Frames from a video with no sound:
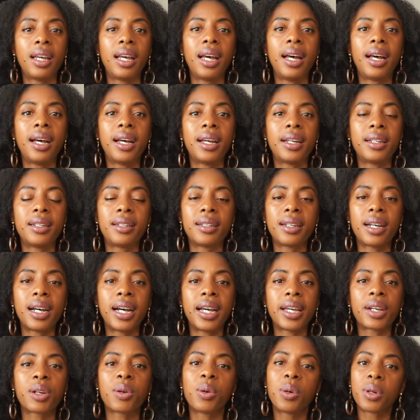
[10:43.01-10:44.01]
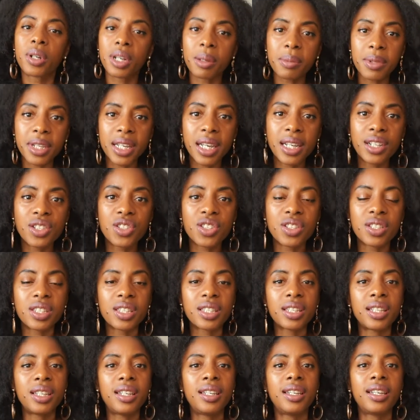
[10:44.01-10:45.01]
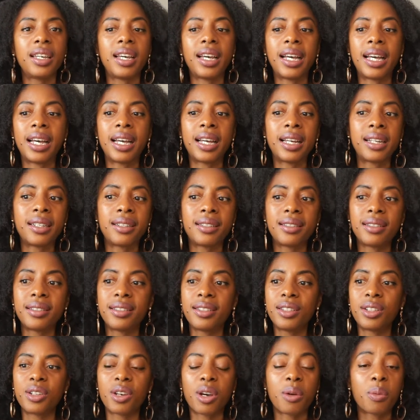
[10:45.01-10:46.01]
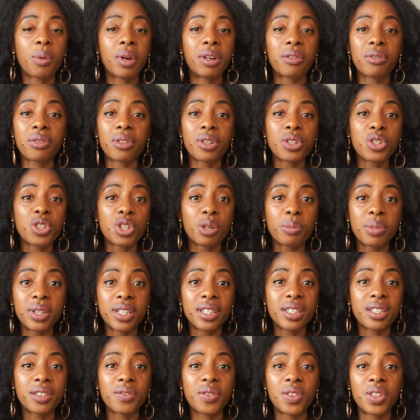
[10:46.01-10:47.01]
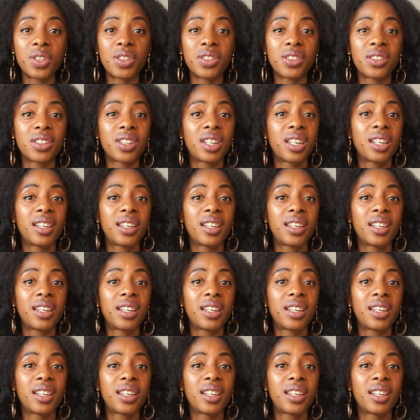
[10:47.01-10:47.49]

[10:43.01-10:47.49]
And I called up the agency and, I went for a job interview.